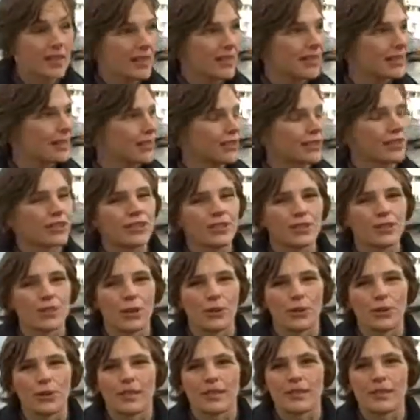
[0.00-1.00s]
Here you
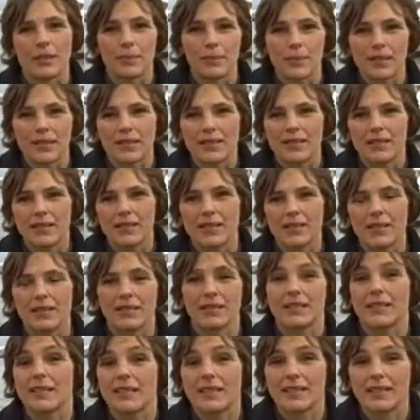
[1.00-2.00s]
notice a busy
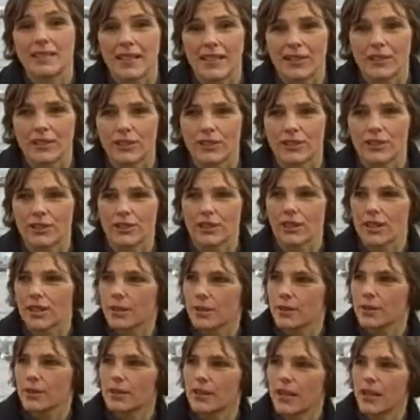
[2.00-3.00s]
city center
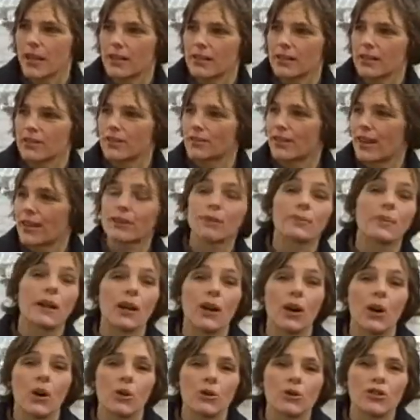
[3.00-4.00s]
surrounded
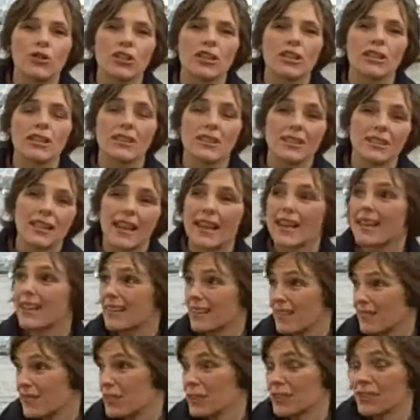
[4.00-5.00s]
by oceans,
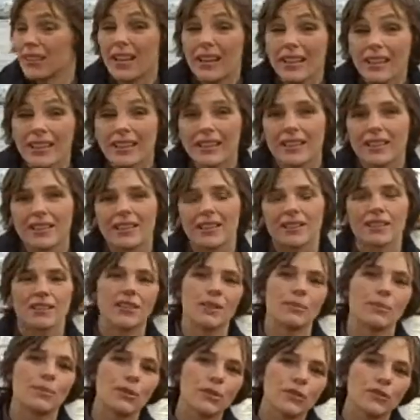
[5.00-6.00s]
and if you're lucky, you
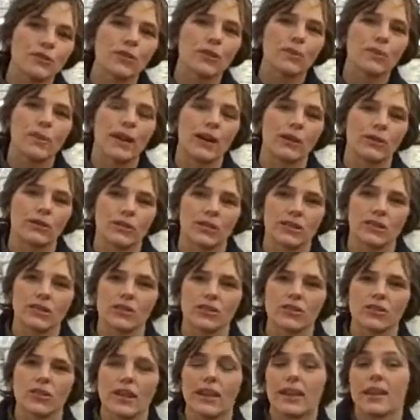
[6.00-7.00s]
see beautiful
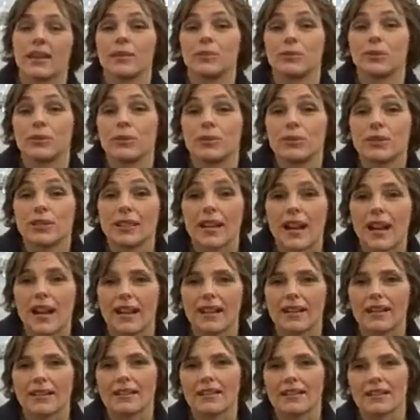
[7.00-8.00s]
mountains and blue
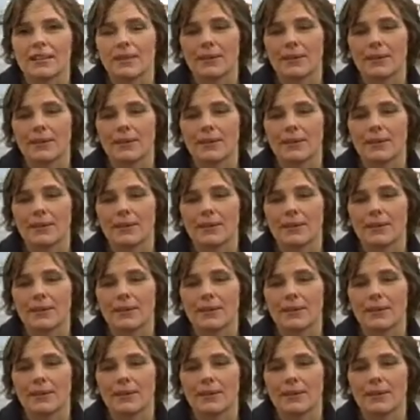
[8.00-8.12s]
skies.